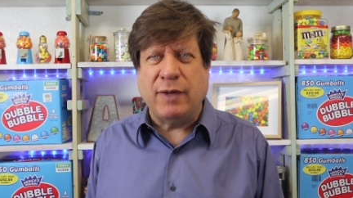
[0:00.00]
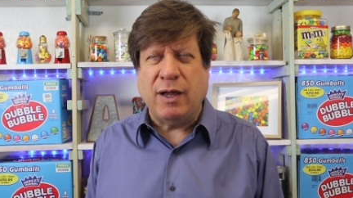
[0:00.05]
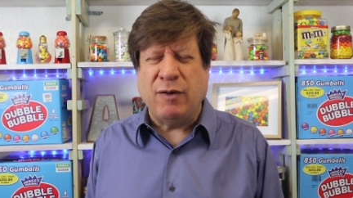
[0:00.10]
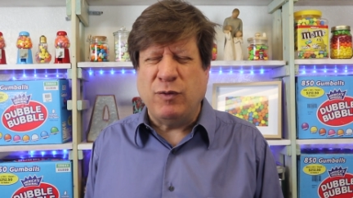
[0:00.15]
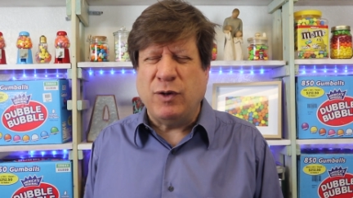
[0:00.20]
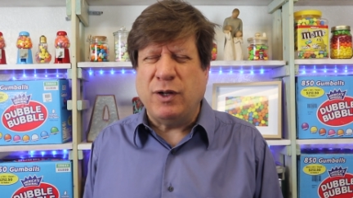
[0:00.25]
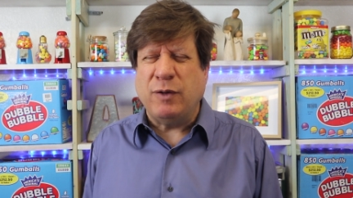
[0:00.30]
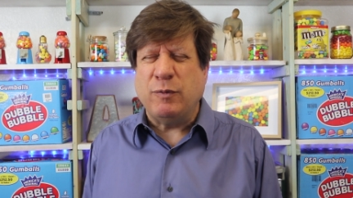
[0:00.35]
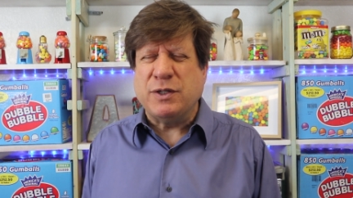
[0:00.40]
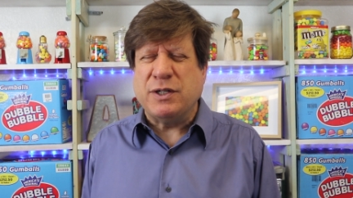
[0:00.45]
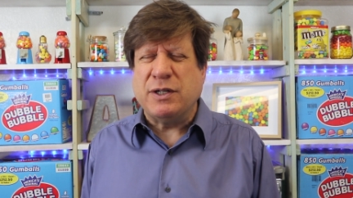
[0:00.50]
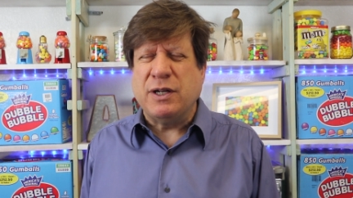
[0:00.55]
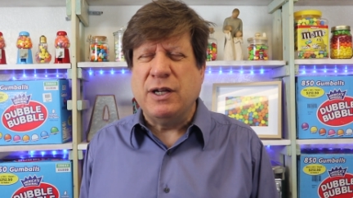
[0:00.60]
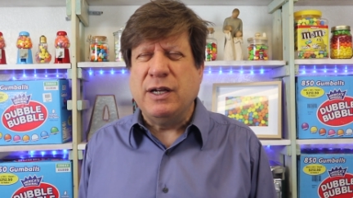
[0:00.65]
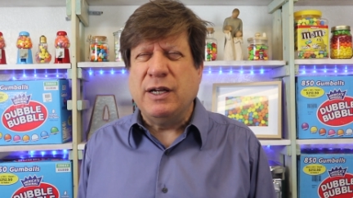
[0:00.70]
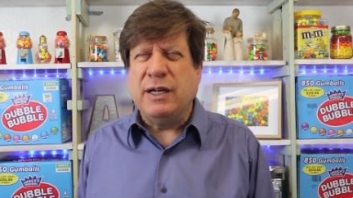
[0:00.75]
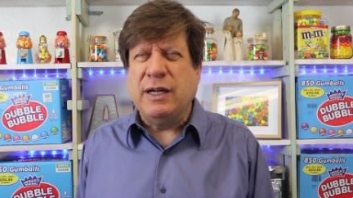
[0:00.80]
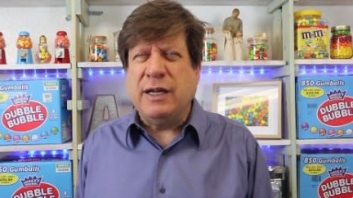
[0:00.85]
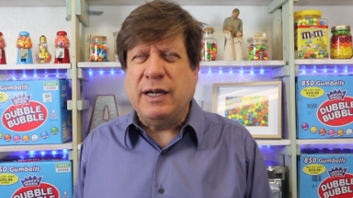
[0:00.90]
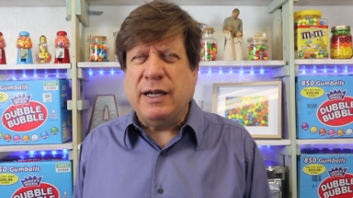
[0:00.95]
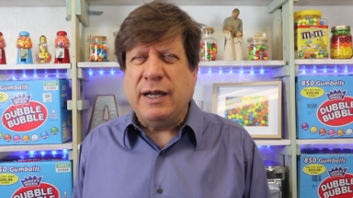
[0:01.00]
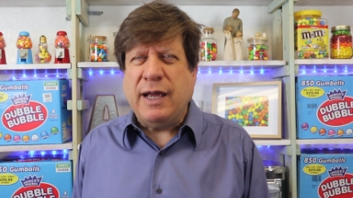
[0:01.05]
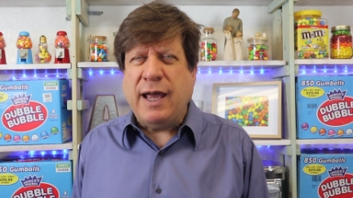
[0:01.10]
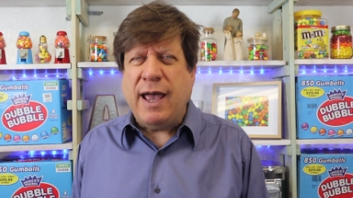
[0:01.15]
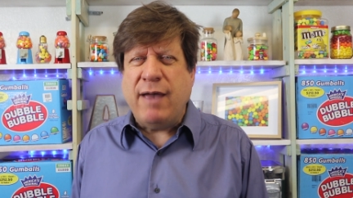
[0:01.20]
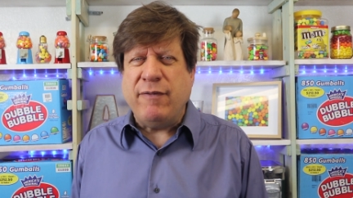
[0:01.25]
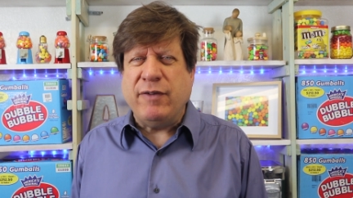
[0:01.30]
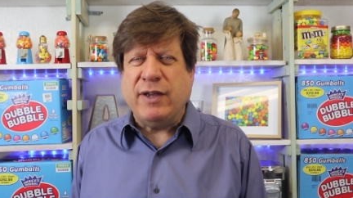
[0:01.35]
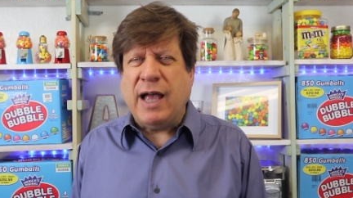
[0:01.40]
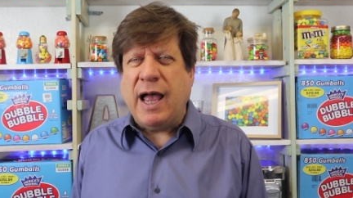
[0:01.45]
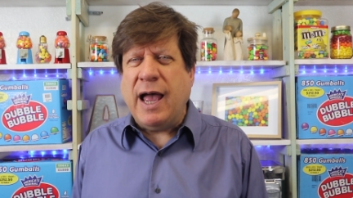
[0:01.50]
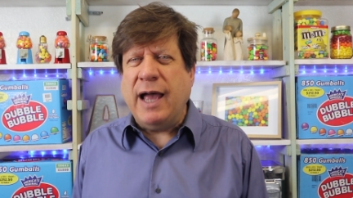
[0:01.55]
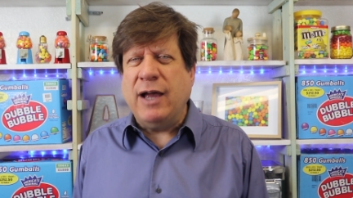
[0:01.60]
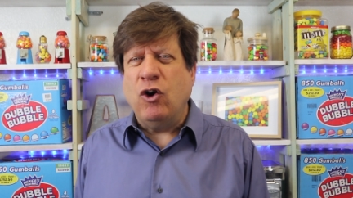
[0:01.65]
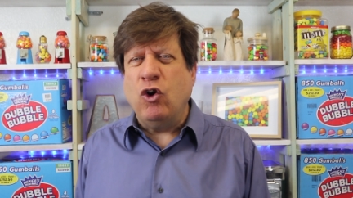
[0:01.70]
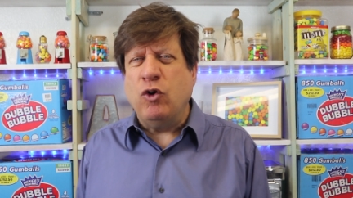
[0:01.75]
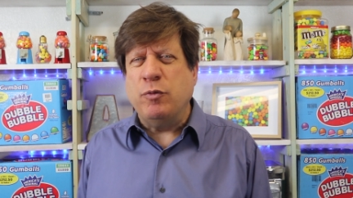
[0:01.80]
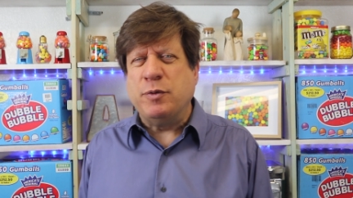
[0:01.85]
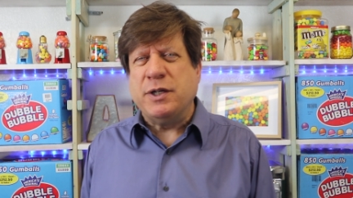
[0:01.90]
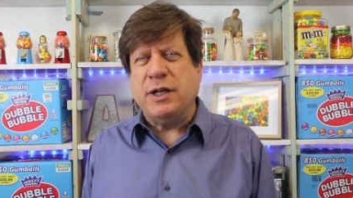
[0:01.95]
I really was having high
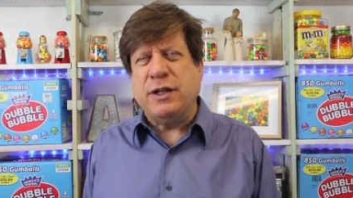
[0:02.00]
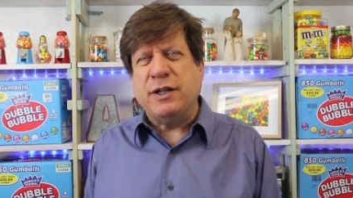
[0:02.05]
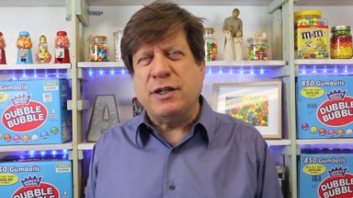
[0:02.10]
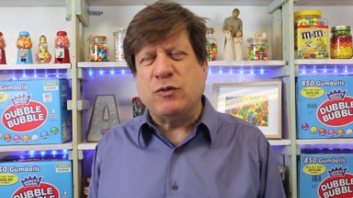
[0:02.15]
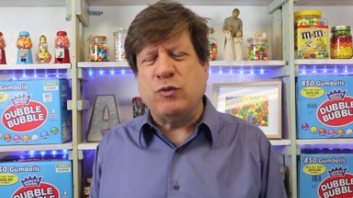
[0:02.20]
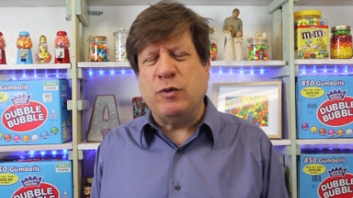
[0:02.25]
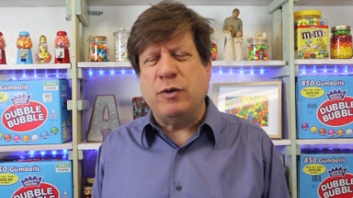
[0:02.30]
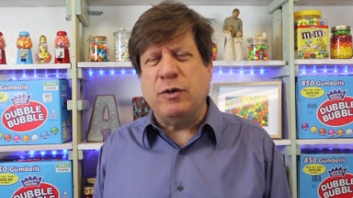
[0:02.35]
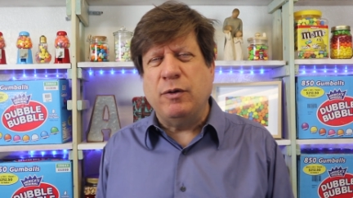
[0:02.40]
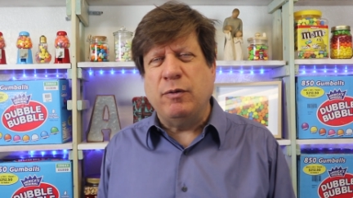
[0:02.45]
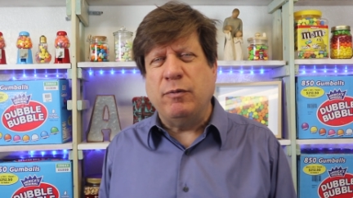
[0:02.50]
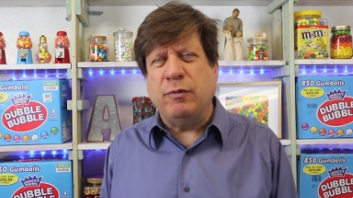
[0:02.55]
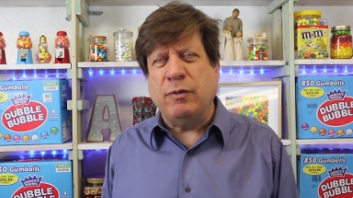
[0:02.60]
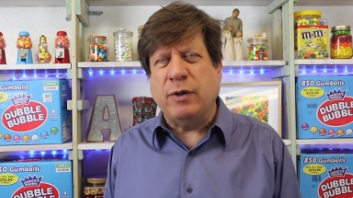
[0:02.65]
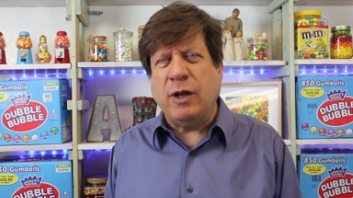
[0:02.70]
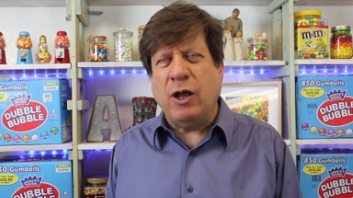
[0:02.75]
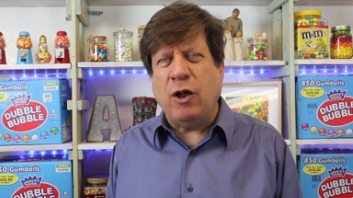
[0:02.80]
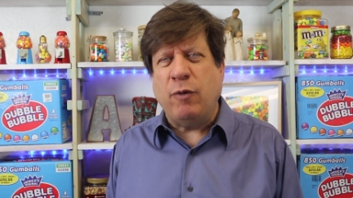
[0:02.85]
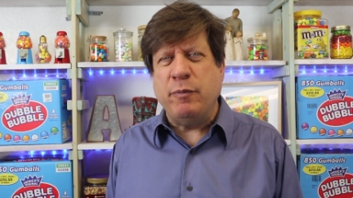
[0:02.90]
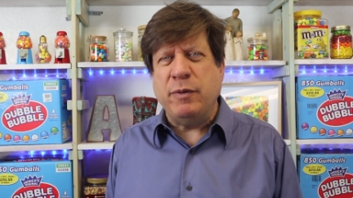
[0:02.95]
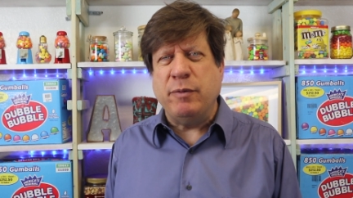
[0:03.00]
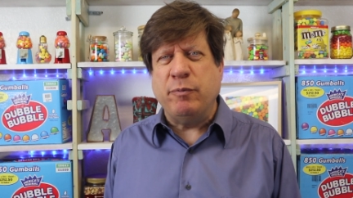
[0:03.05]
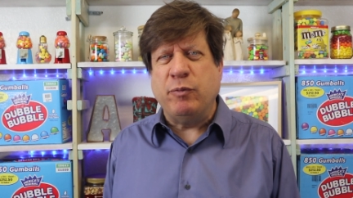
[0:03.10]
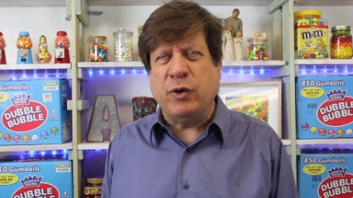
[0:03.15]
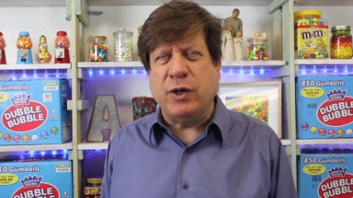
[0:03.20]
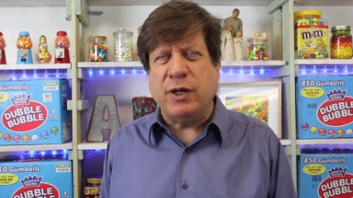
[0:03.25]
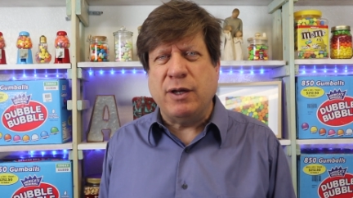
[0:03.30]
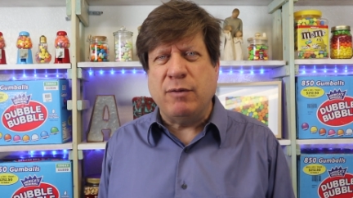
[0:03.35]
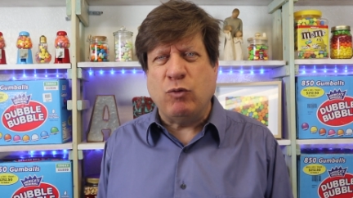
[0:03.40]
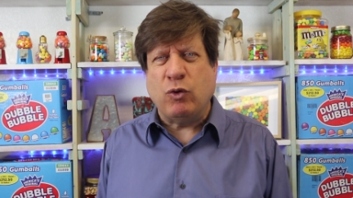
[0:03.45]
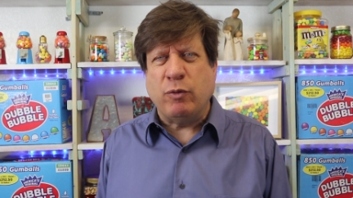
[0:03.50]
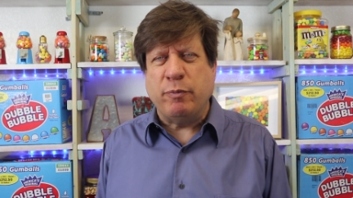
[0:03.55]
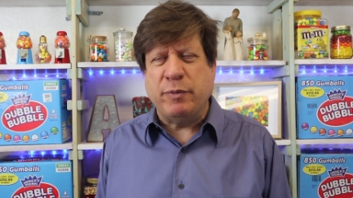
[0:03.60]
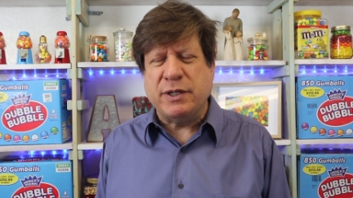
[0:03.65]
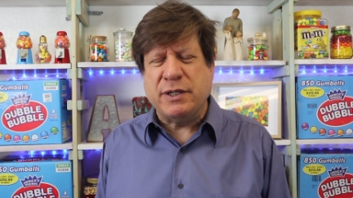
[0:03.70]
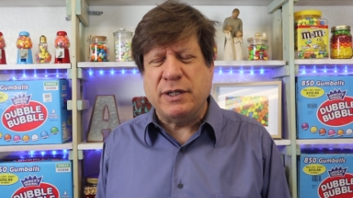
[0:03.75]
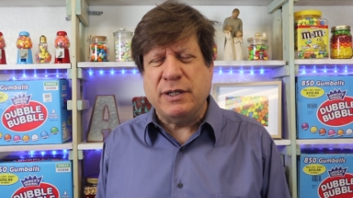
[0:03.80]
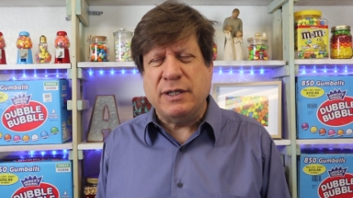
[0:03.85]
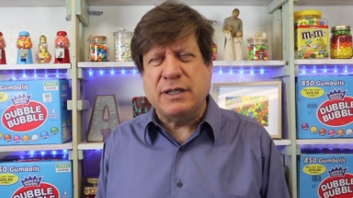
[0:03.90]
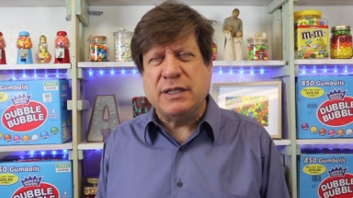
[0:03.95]
hopes that this would help me bring in more
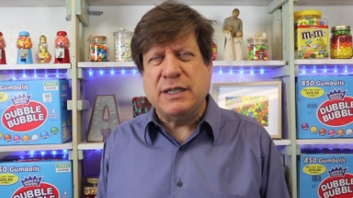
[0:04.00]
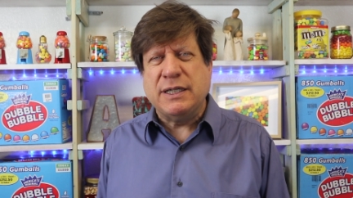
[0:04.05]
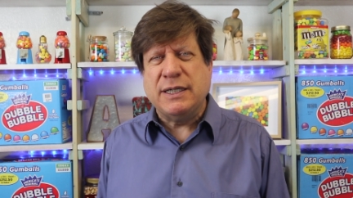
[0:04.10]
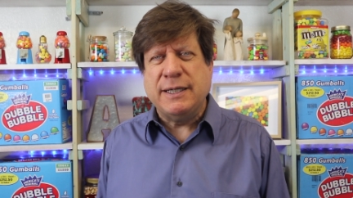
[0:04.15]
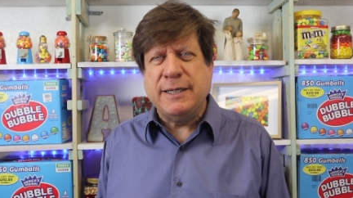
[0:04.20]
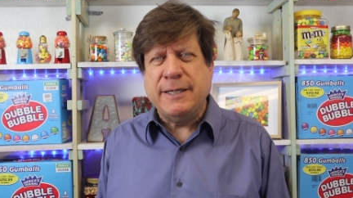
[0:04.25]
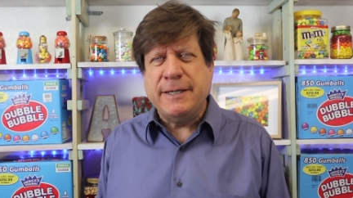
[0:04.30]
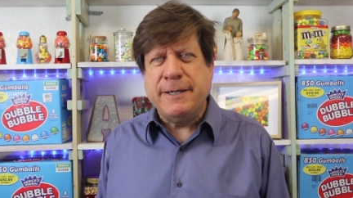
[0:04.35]
business.